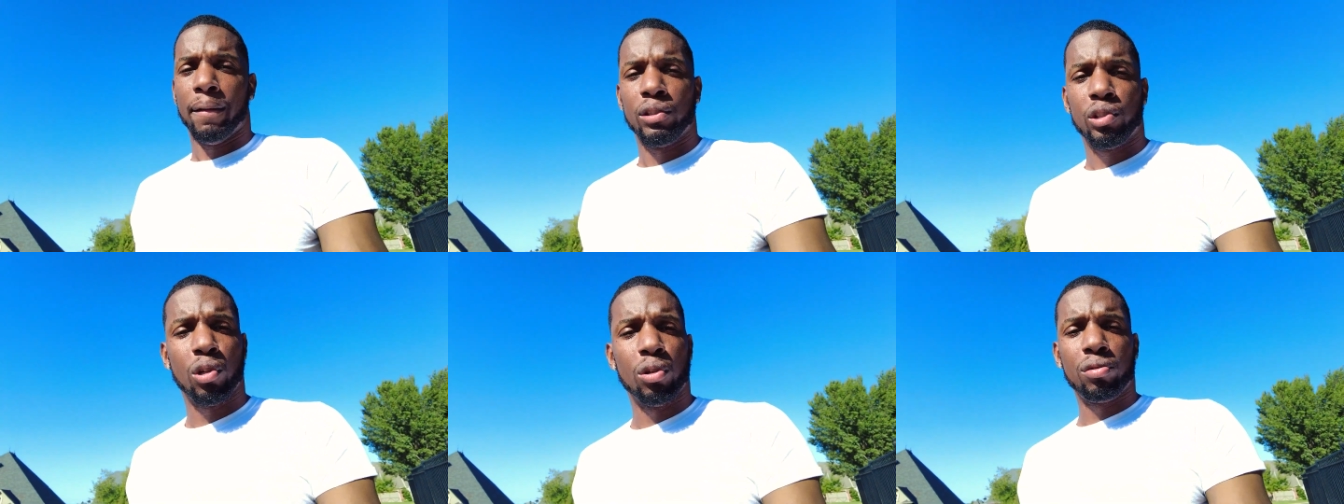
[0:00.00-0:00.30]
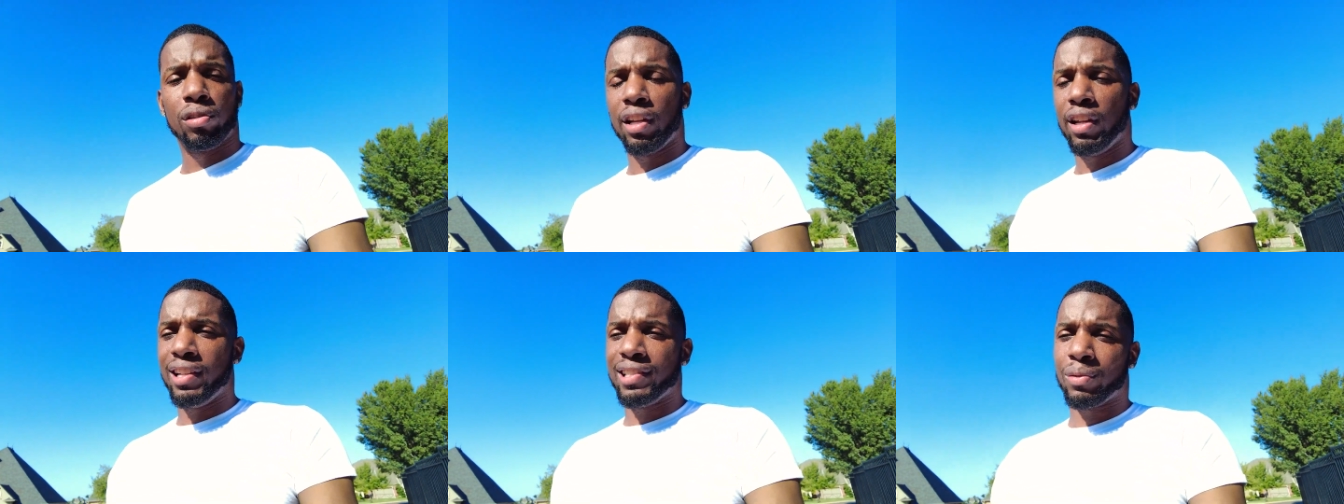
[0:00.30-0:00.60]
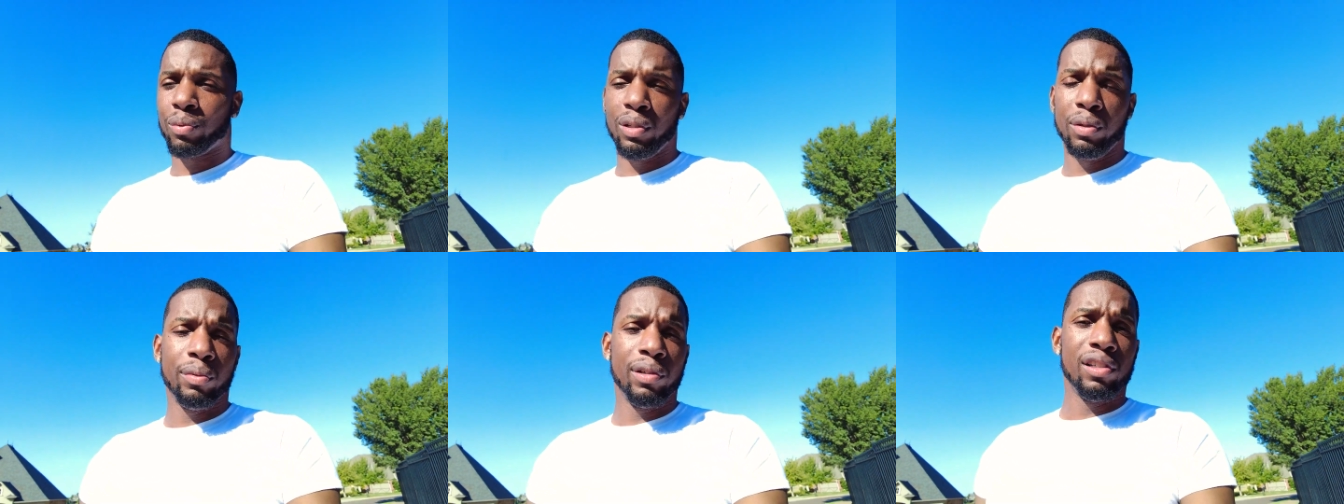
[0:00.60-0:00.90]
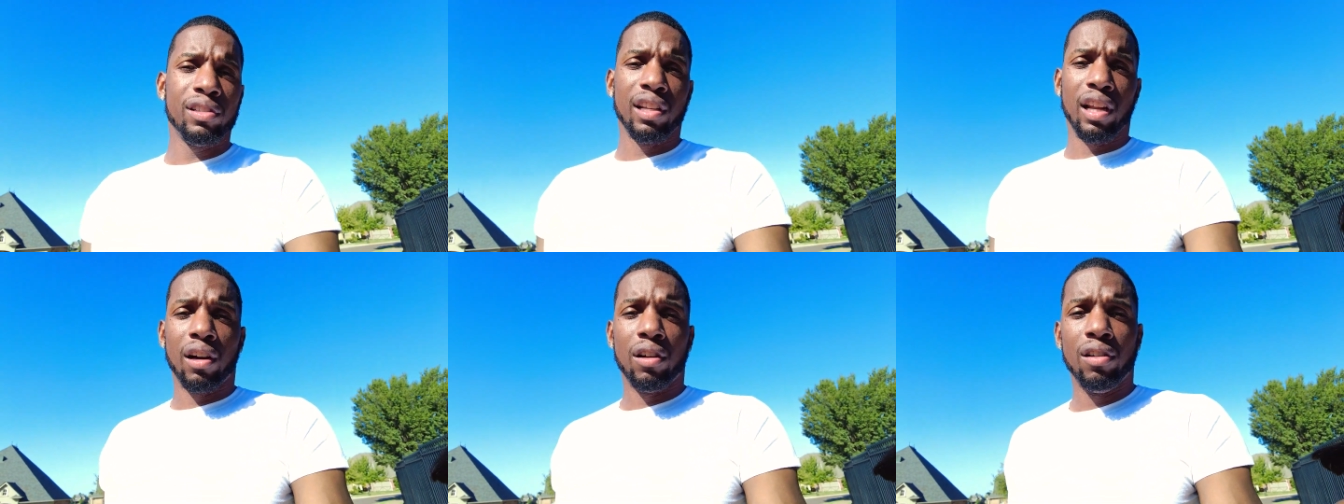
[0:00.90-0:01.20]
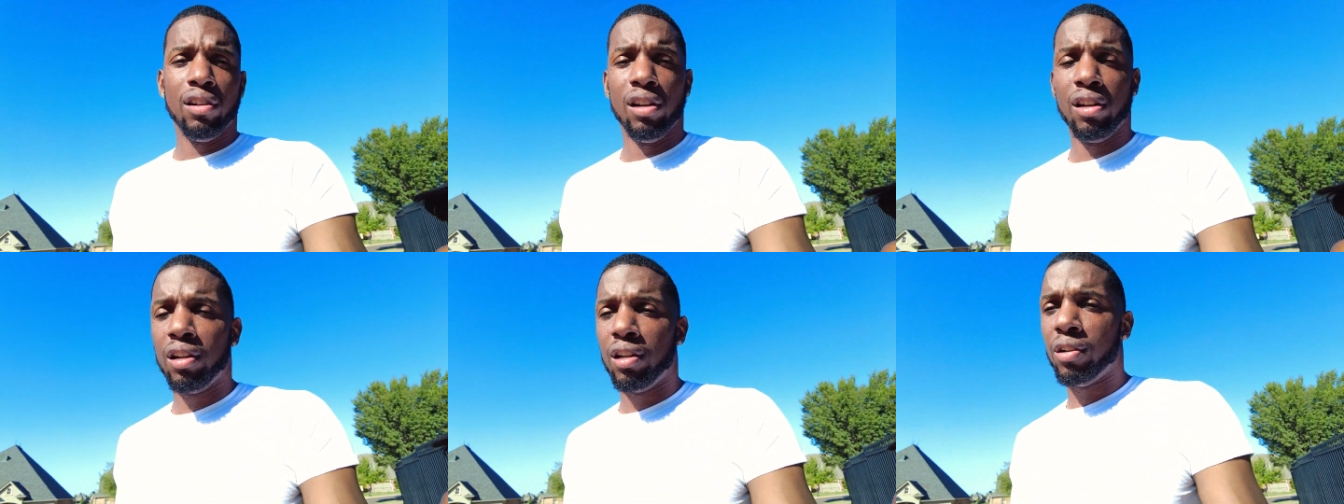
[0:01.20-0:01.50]
Truth is, we will
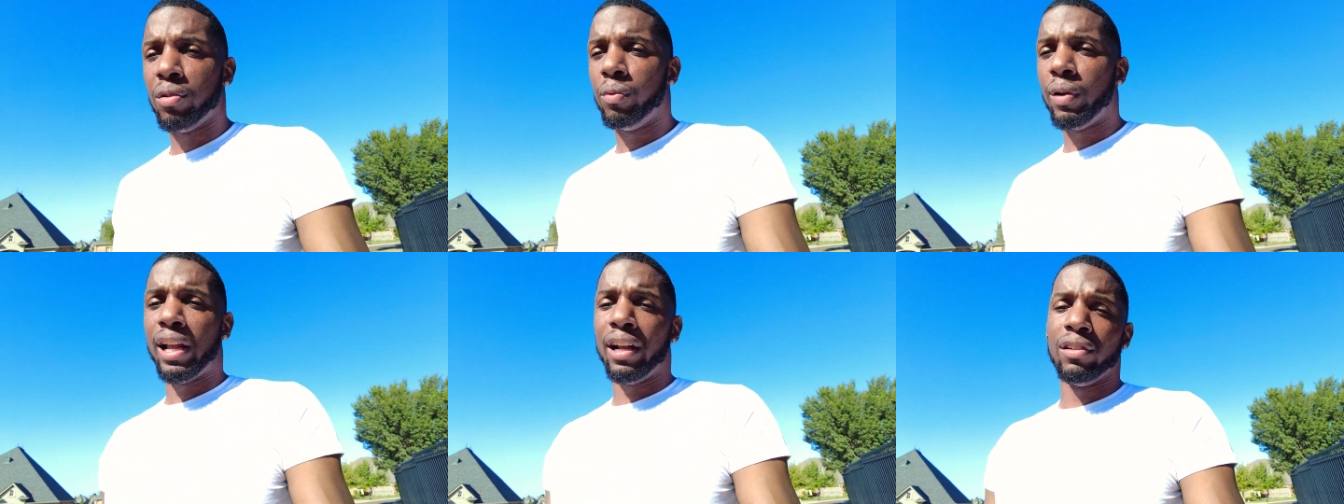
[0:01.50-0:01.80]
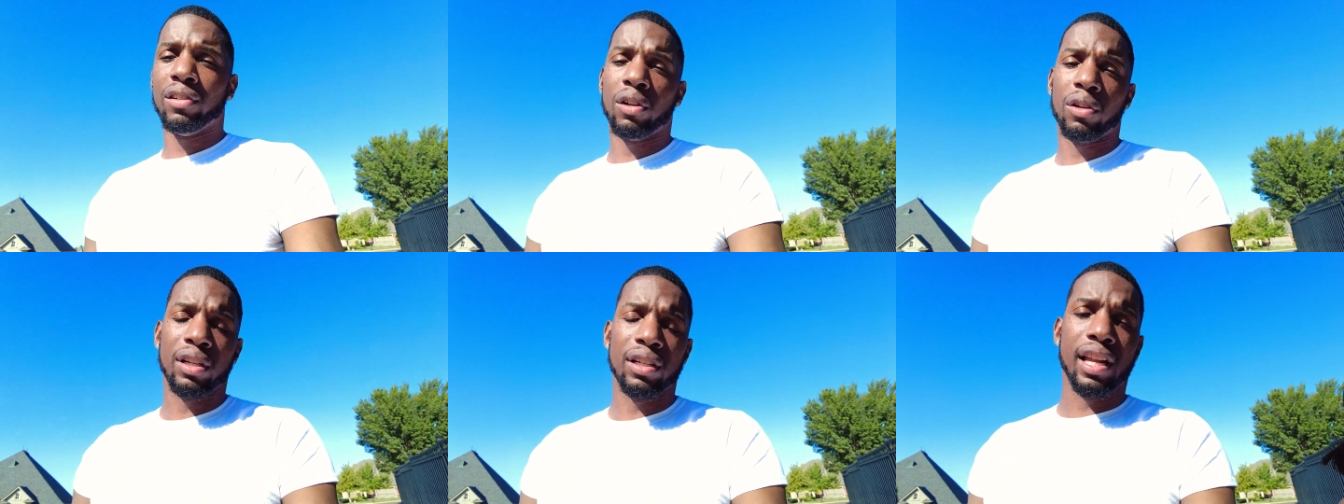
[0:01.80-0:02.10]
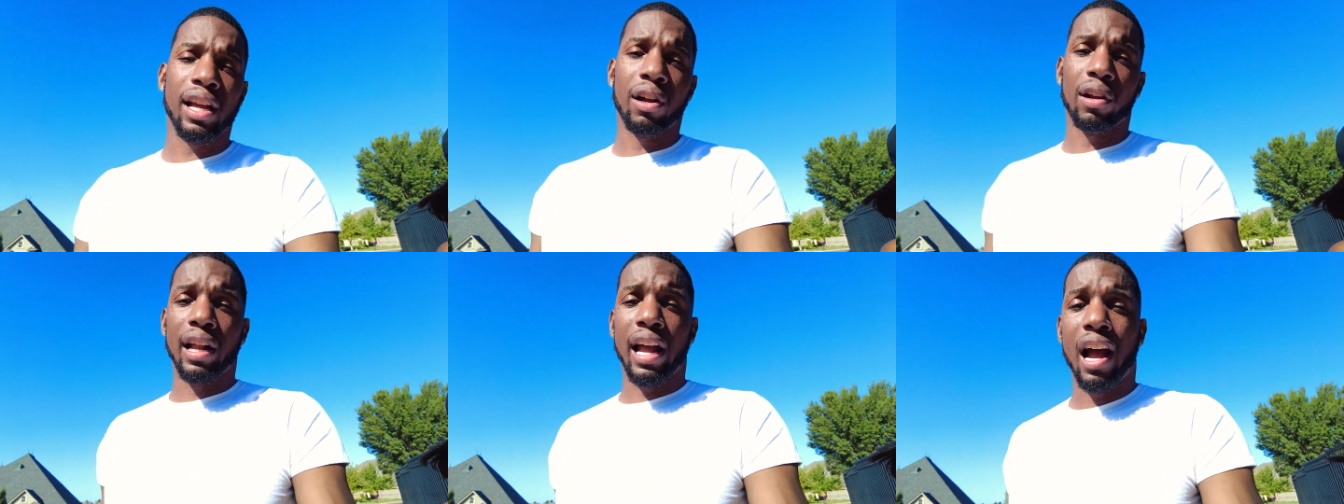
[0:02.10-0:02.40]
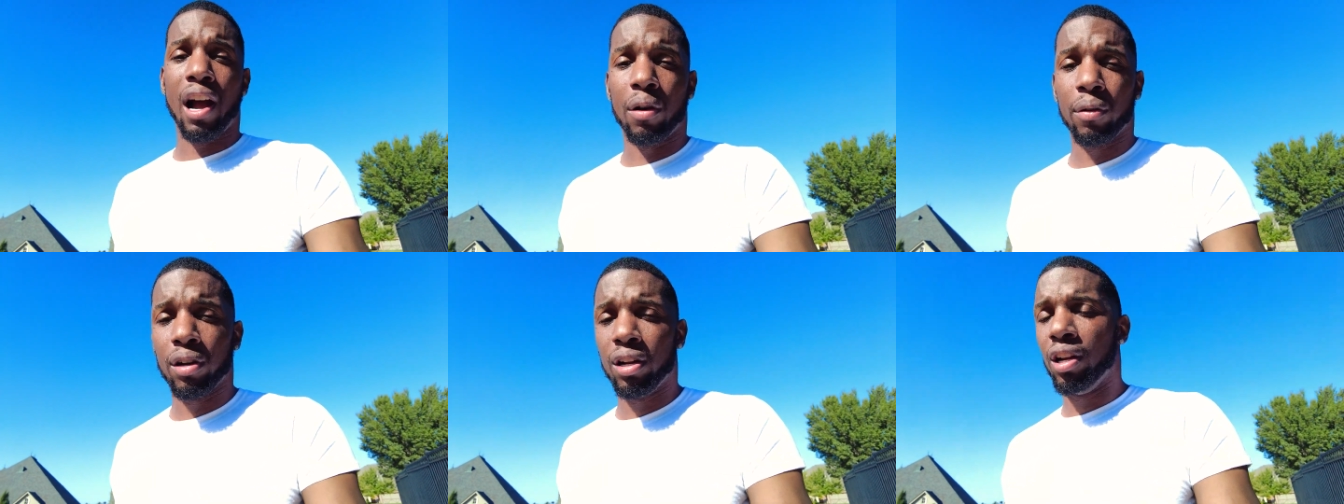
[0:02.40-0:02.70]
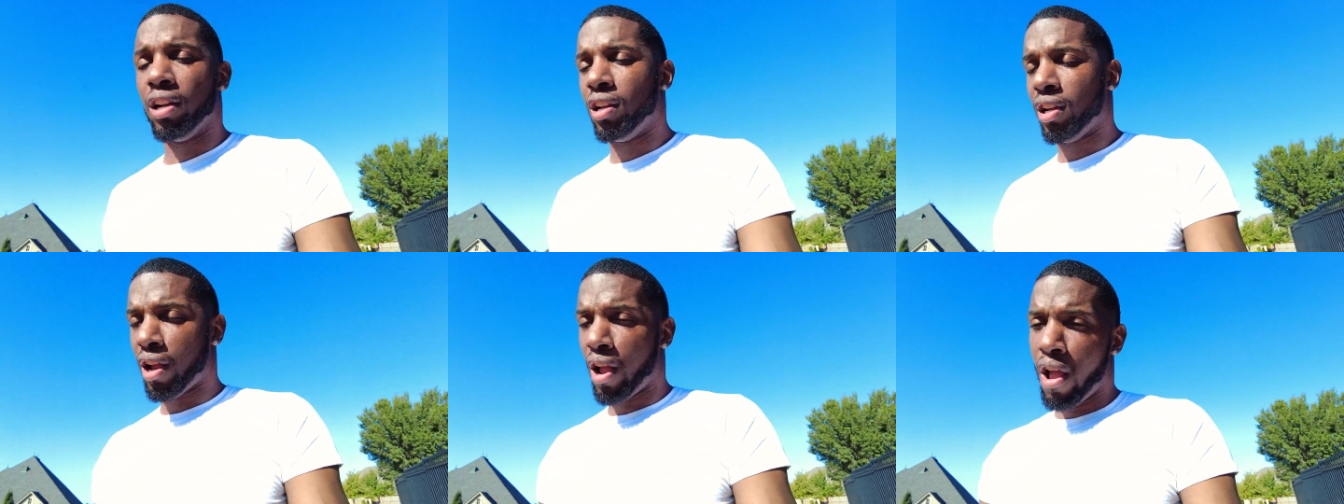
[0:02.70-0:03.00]
know. We ain't gonna know the day or the hour,
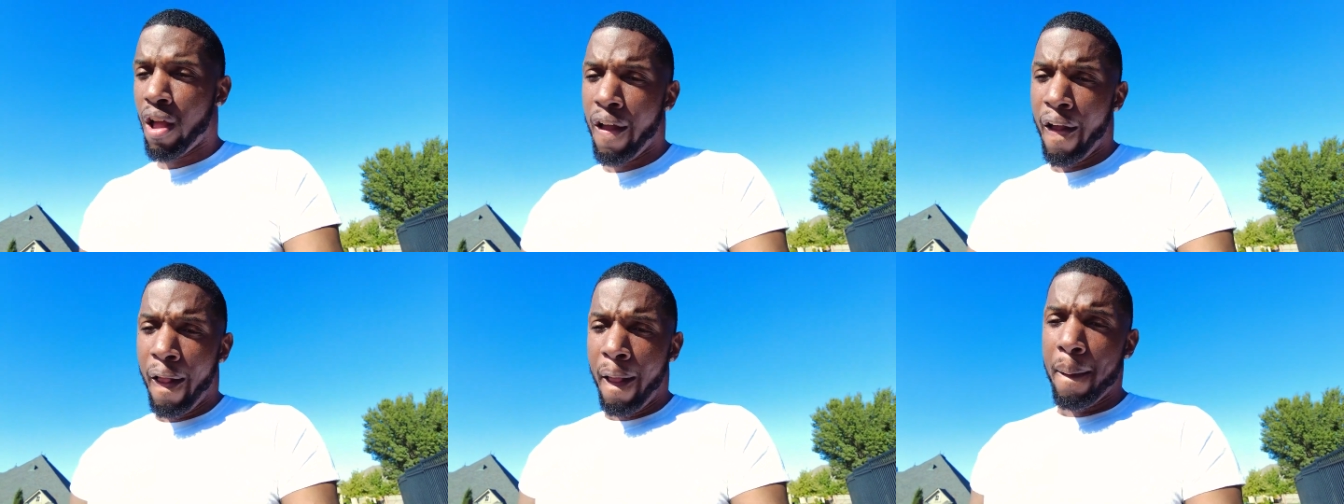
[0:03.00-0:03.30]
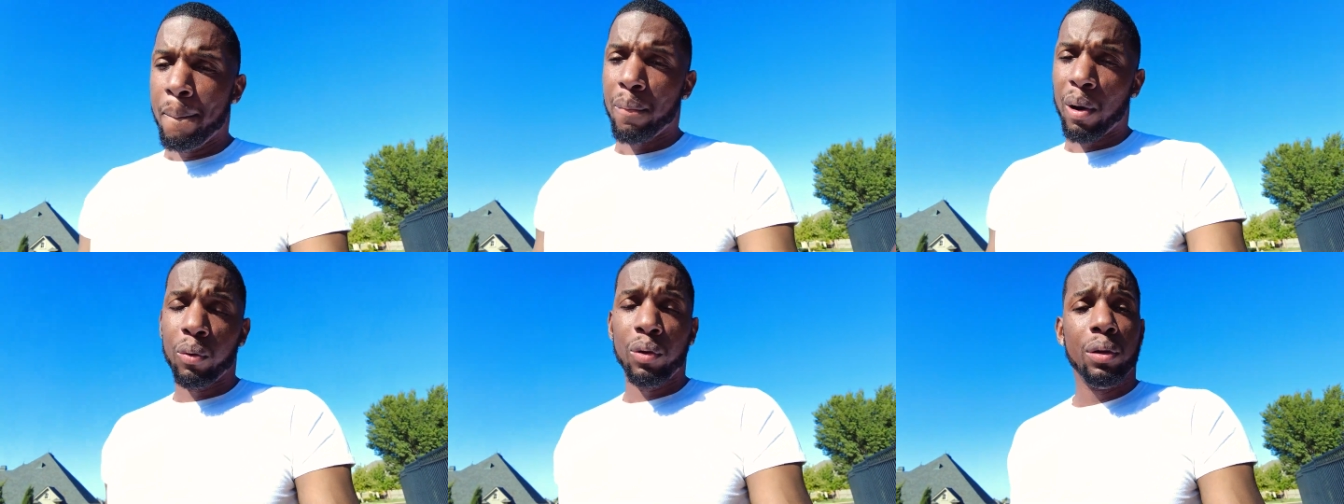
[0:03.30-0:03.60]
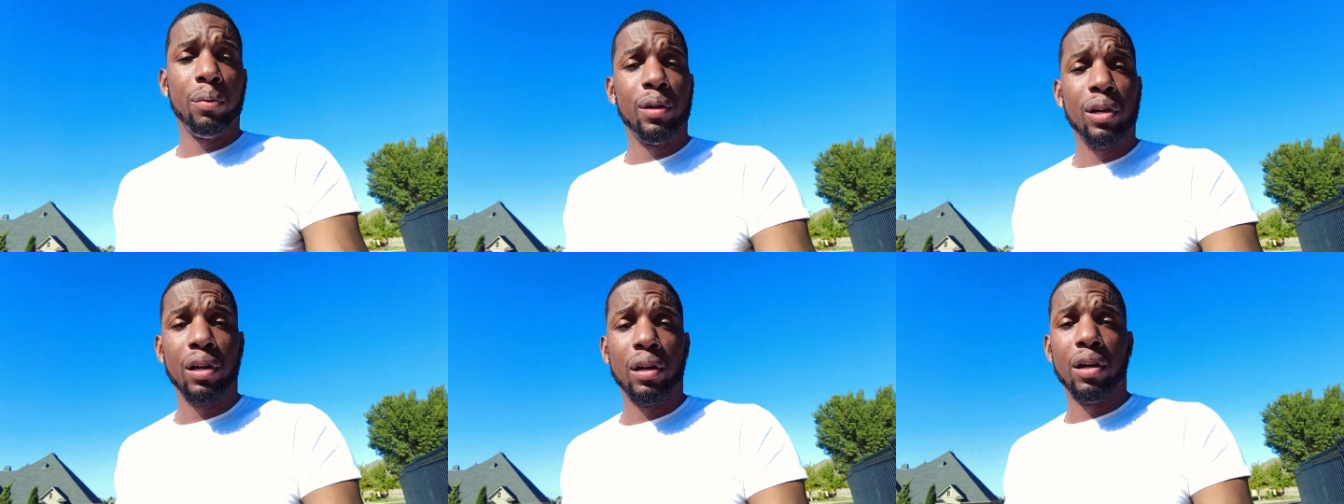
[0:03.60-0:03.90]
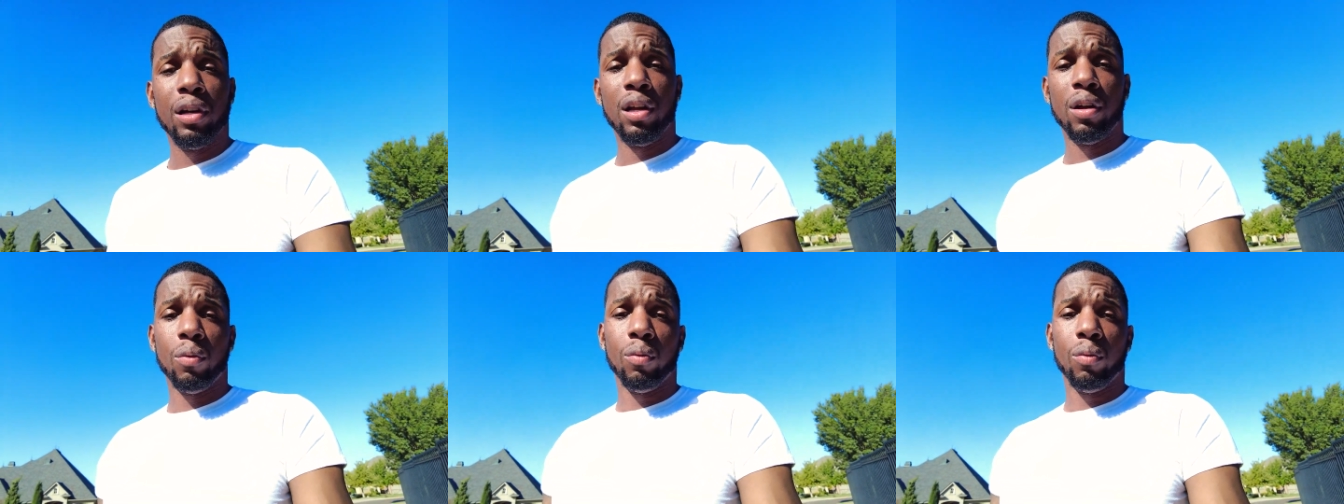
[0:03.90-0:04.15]
but we will.